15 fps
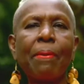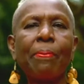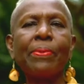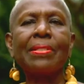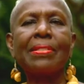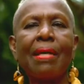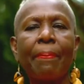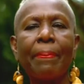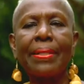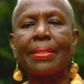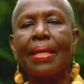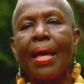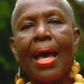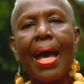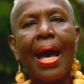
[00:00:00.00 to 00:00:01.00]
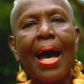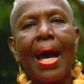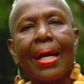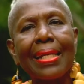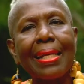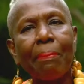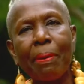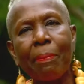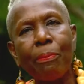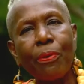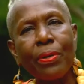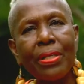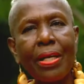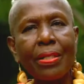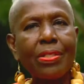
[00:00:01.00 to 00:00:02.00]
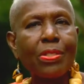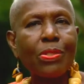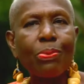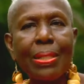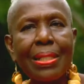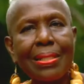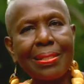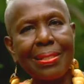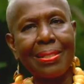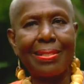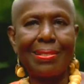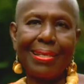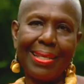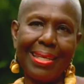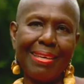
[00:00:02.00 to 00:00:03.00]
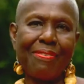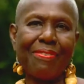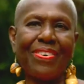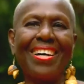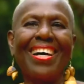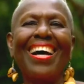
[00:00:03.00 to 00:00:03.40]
People stop me and say, academic board not sweet since you leave.